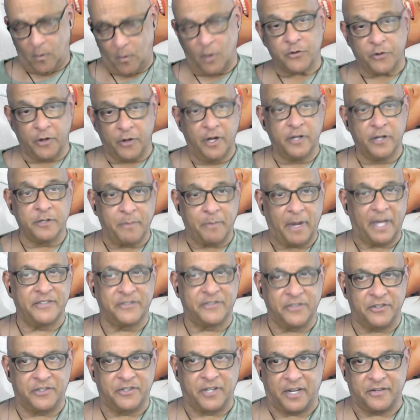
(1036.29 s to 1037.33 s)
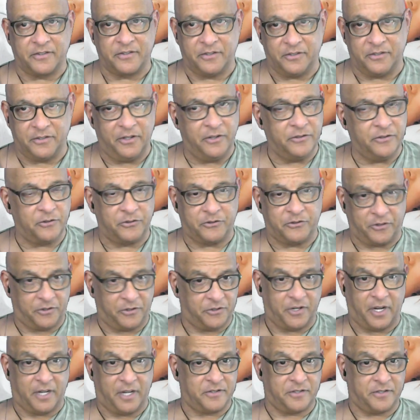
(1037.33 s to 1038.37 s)
So here's my suggestions. These are
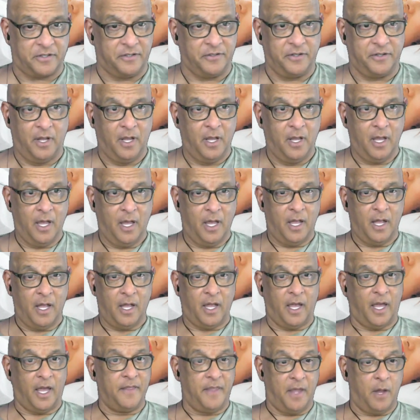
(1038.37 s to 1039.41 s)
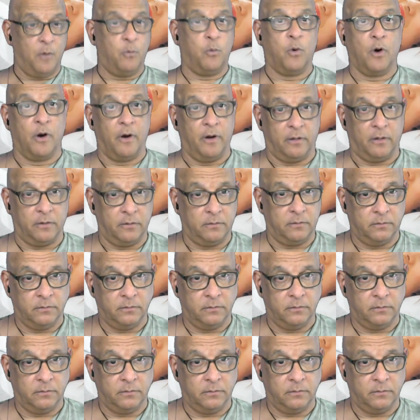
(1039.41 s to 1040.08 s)
suggestions, and they work.